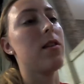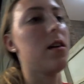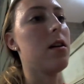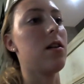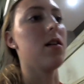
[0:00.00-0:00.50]

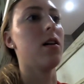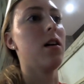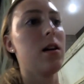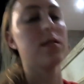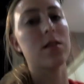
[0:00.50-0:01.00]
the
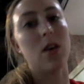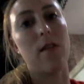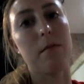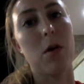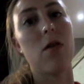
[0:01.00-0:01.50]

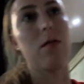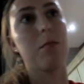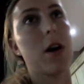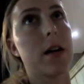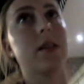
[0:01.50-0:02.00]
softball
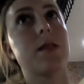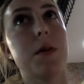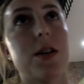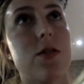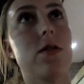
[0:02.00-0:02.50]
practice
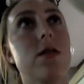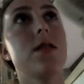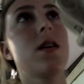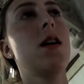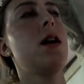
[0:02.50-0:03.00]

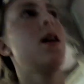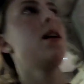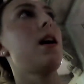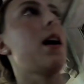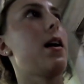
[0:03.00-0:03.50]
pictures,
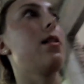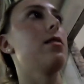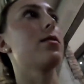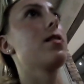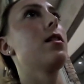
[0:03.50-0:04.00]

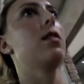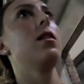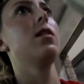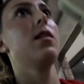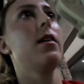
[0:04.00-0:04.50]
and
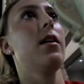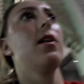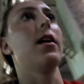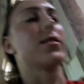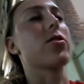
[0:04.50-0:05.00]

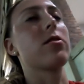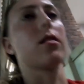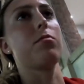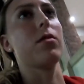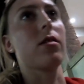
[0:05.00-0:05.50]
I started
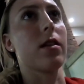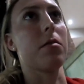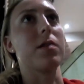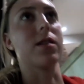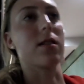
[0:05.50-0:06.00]
uploading
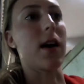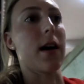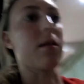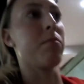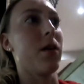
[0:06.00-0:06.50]
them to
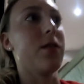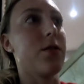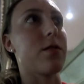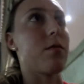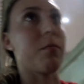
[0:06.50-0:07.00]
Slack, but
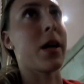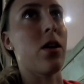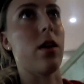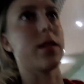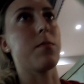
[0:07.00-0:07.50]
just with my
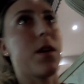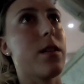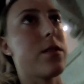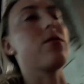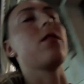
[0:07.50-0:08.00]

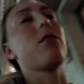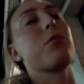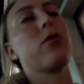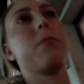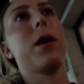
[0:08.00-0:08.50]
hotspots. Now I'm
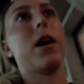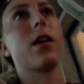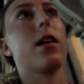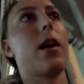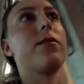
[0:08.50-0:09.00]
going back
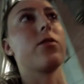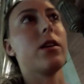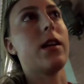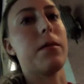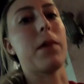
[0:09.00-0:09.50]
after
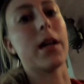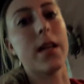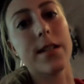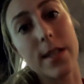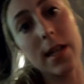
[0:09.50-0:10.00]
eating my
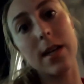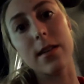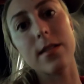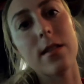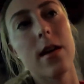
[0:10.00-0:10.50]

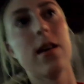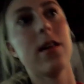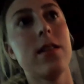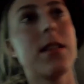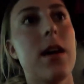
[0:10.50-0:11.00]
quesadillas
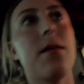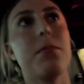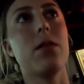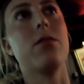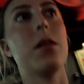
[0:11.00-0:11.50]
to
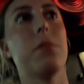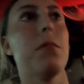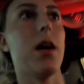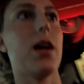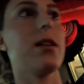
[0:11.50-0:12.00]
upload them
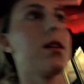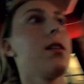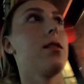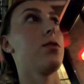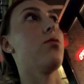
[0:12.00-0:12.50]
at
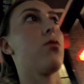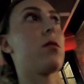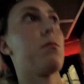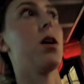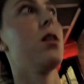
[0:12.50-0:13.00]
the dorm
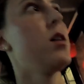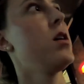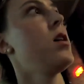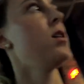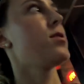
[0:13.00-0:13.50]

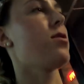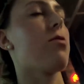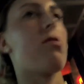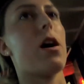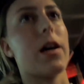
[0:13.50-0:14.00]
so
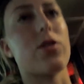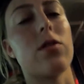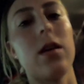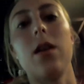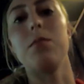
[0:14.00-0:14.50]
they'll
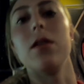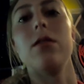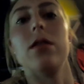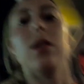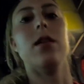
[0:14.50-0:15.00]
actually upload.